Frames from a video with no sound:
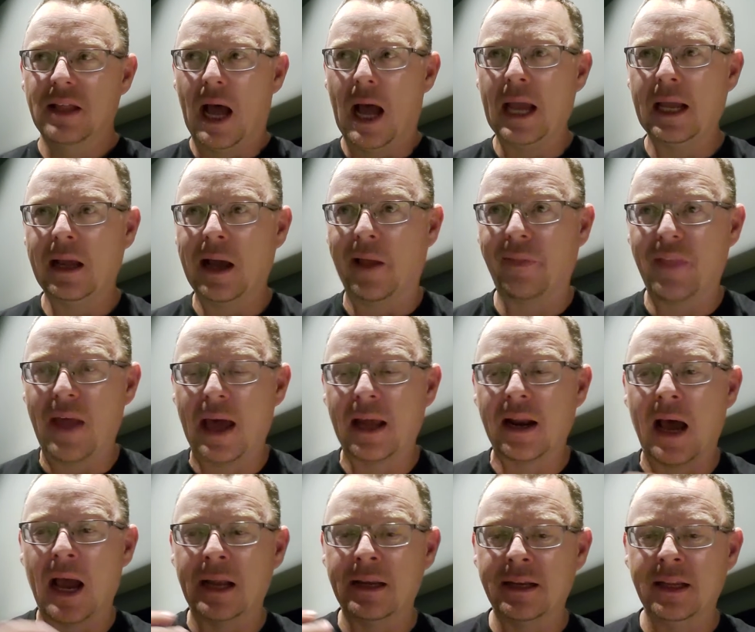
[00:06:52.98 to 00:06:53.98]
I got that
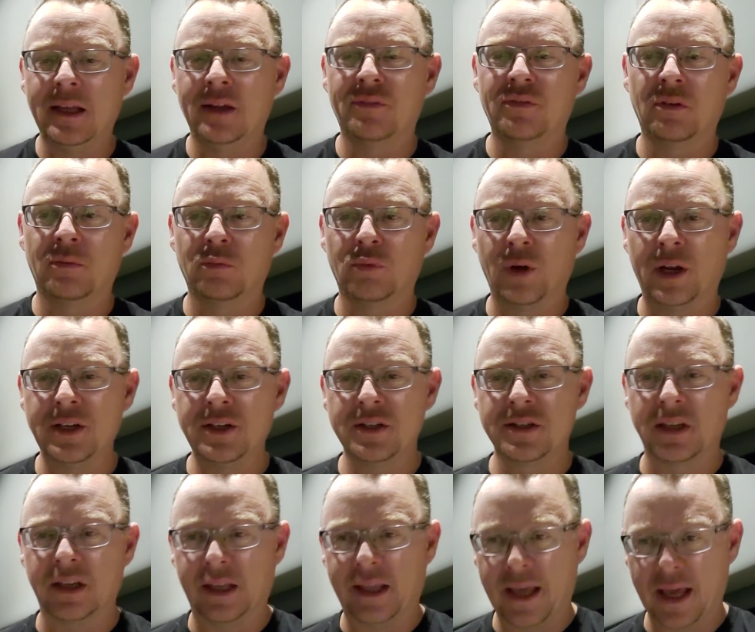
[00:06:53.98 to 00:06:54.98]
idea from
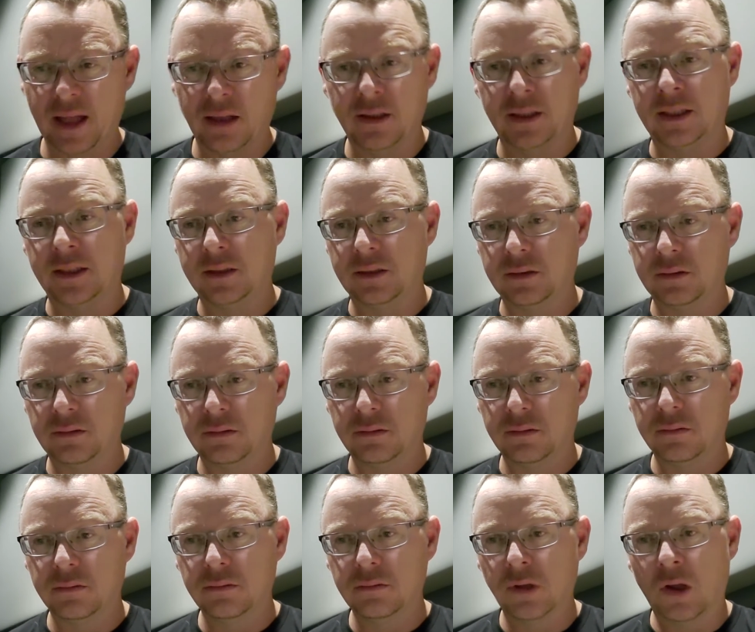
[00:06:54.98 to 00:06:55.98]
Regis and Kelly
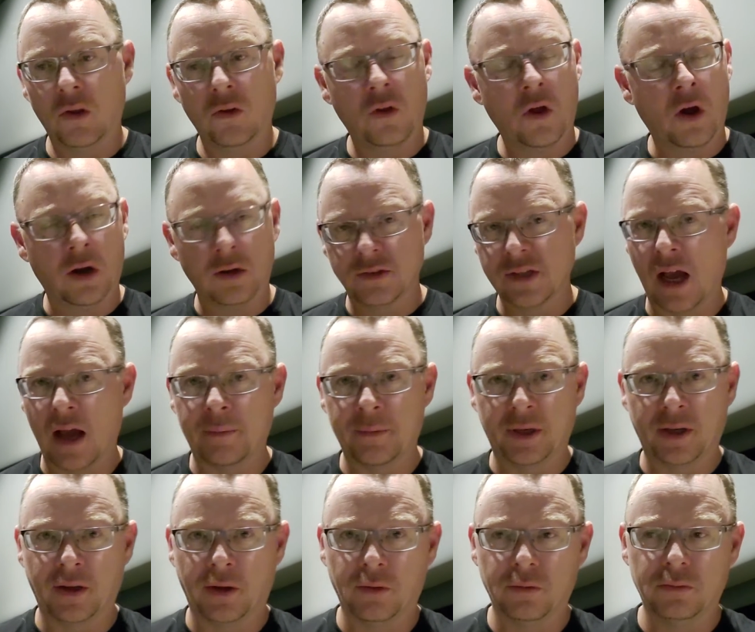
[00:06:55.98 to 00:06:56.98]
a long time
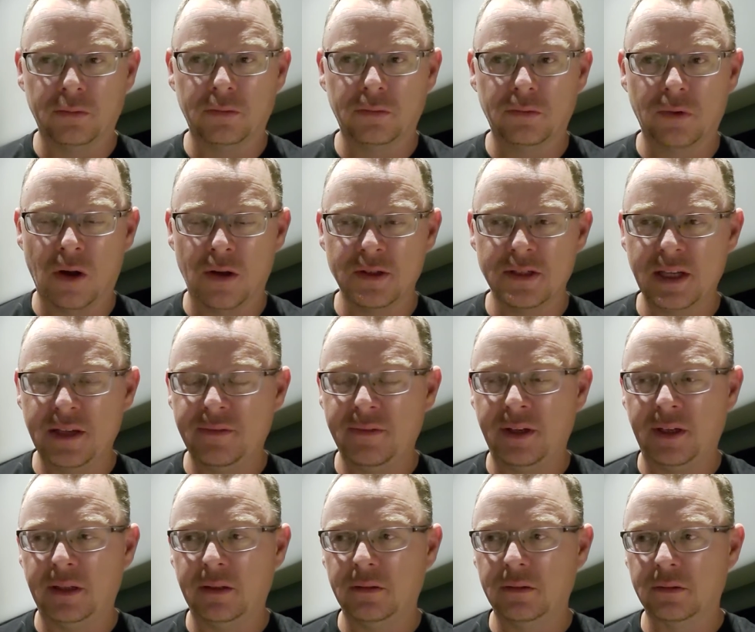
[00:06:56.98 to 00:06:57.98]
ago on
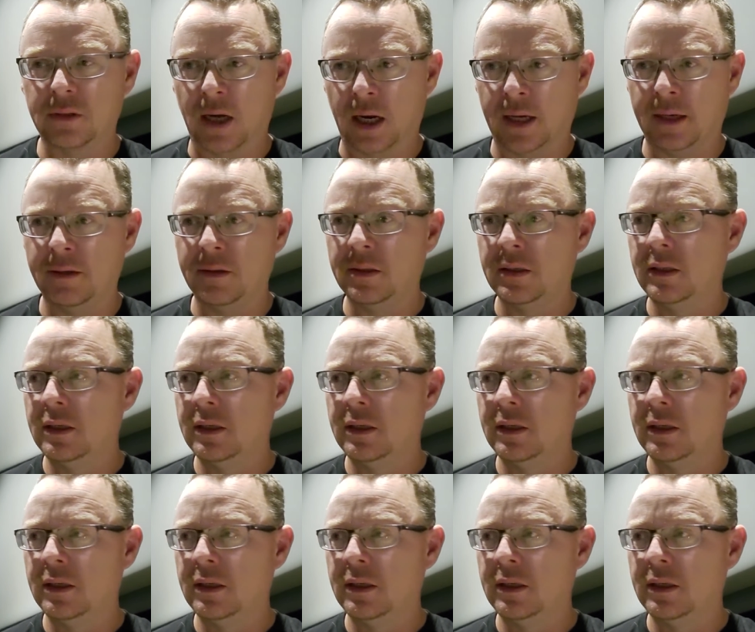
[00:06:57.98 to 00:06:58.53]
TV, right?